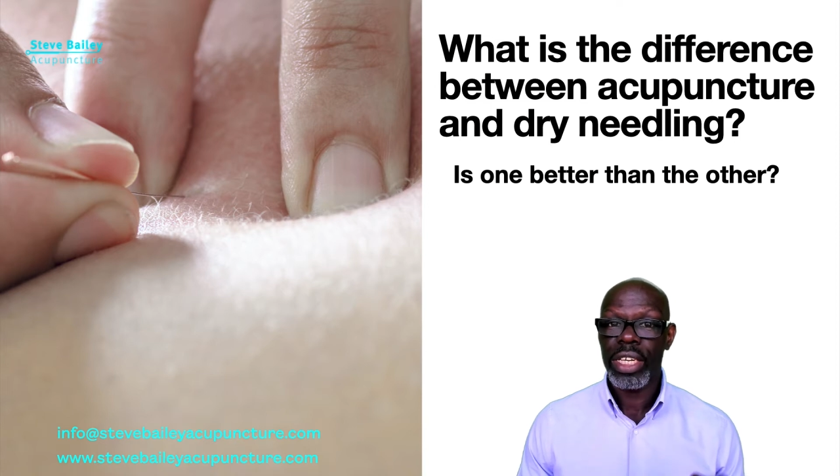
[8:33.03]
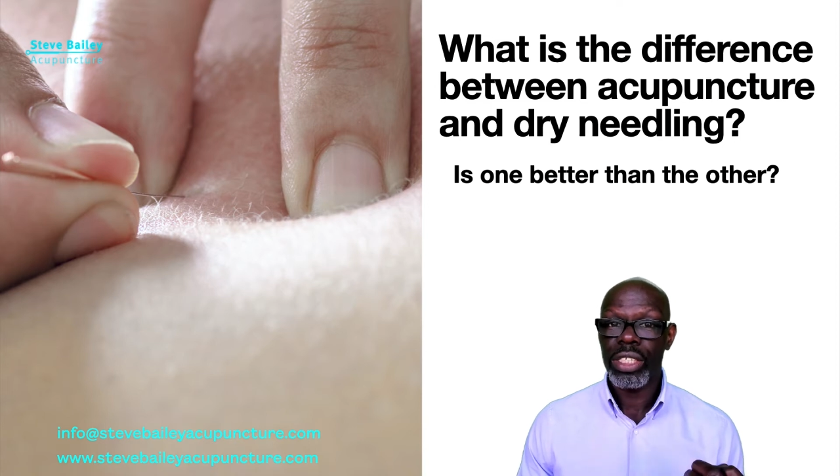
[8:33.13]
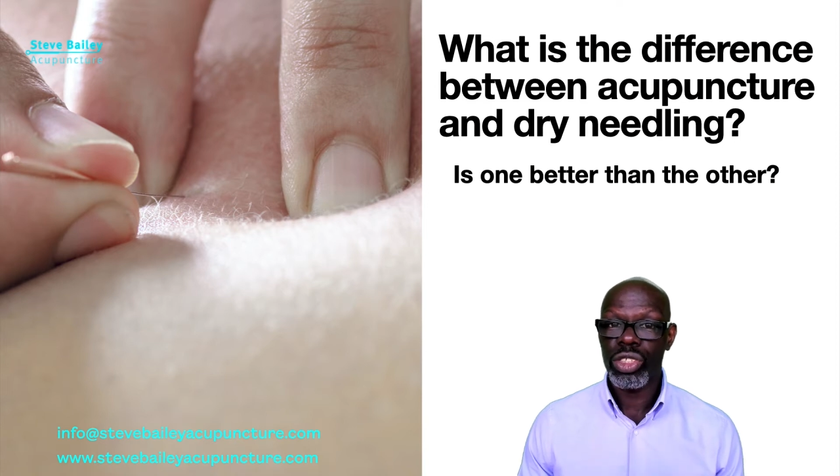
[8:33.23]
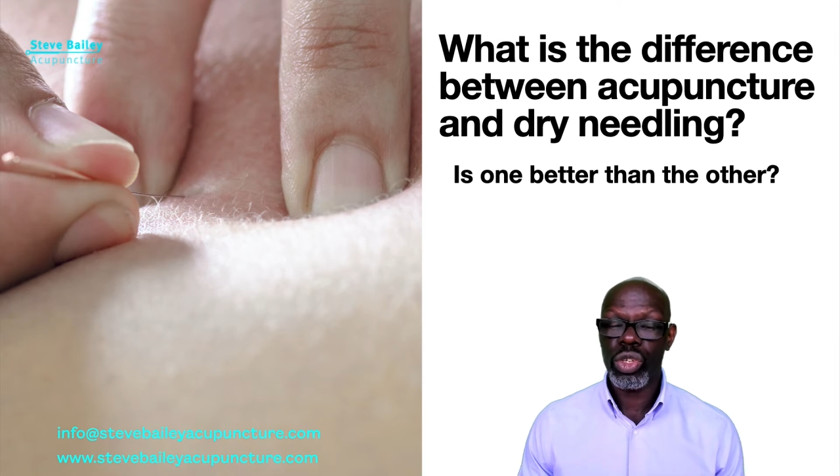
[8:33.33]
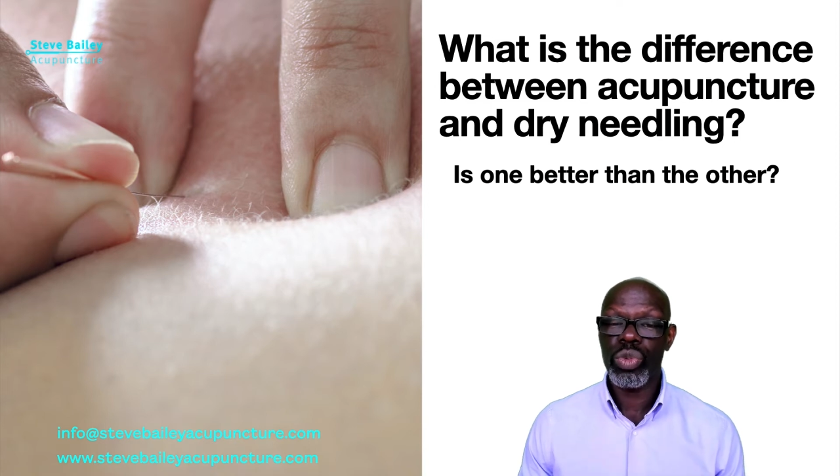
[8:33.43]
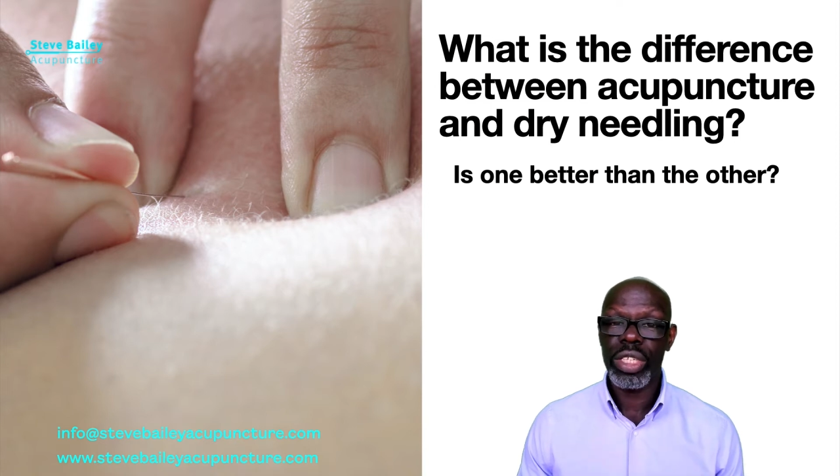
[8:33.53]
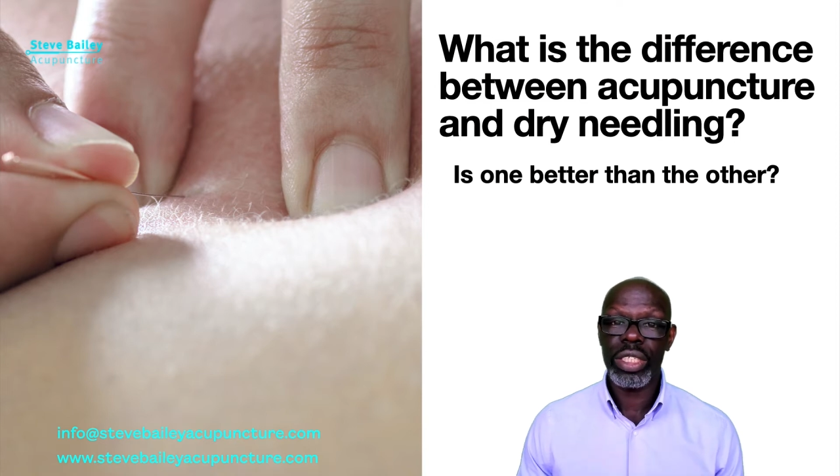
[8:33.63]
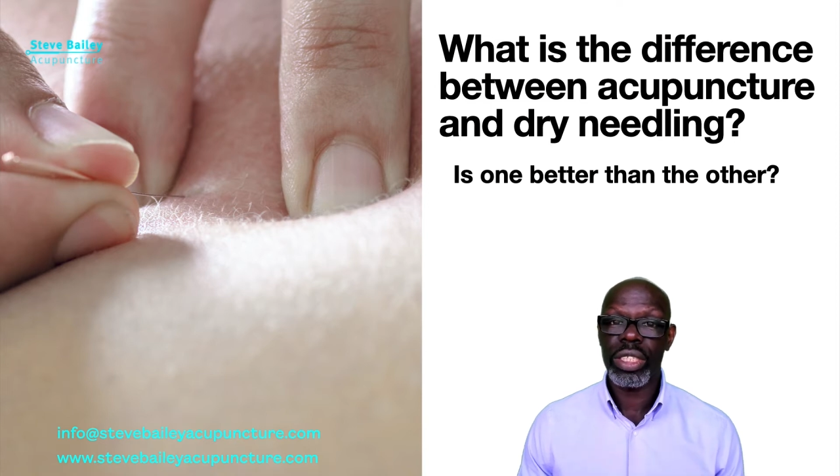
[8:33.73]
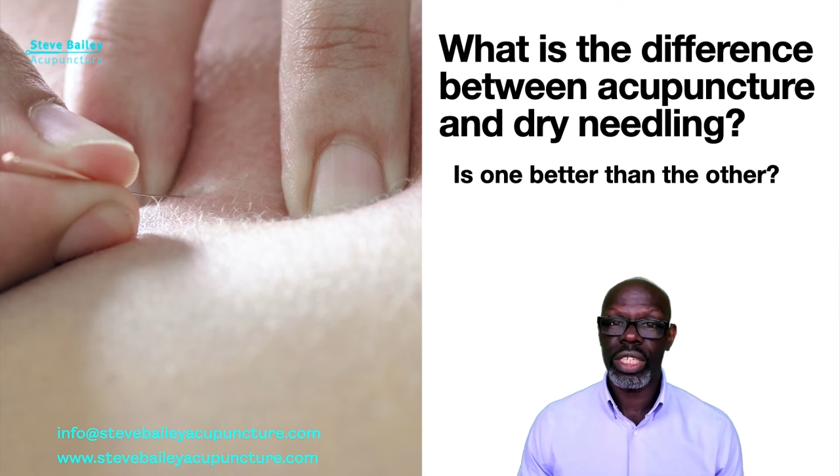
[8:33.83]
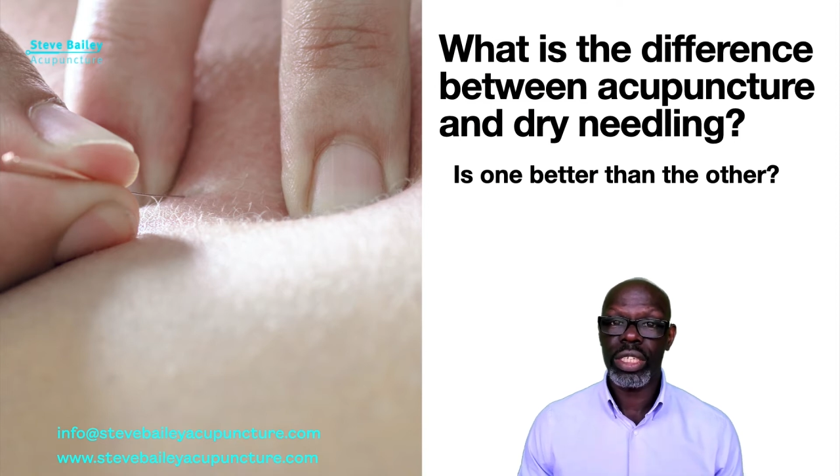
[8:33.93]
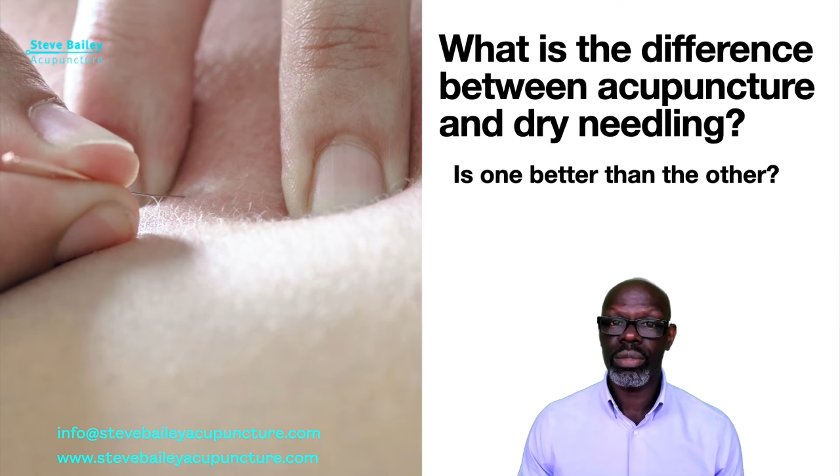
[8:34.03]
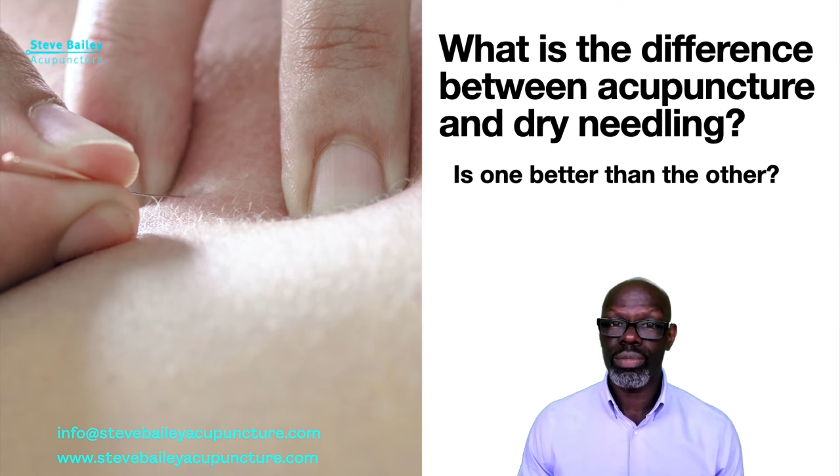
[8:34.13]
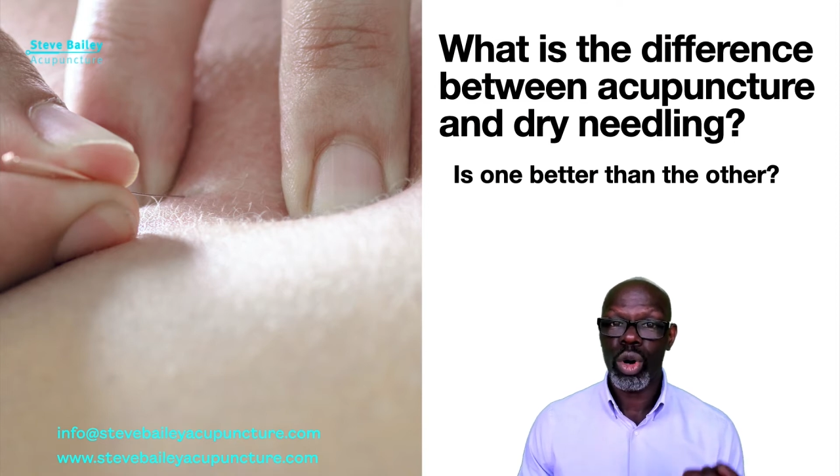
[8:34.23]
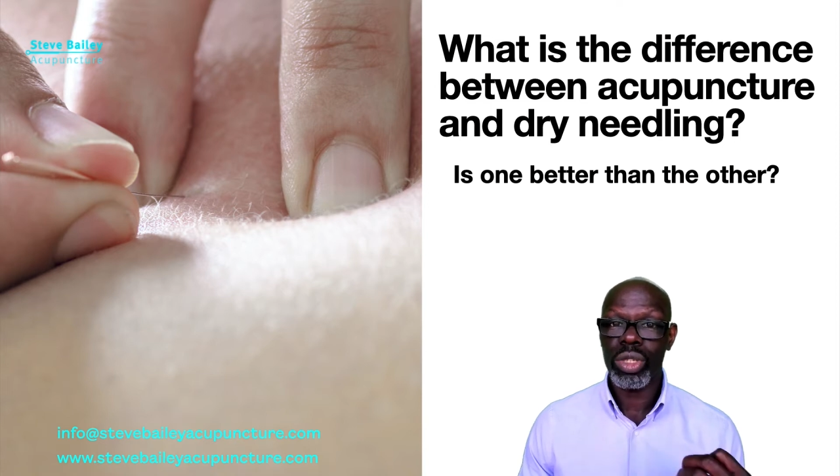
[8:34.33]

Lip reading: you do need to needle more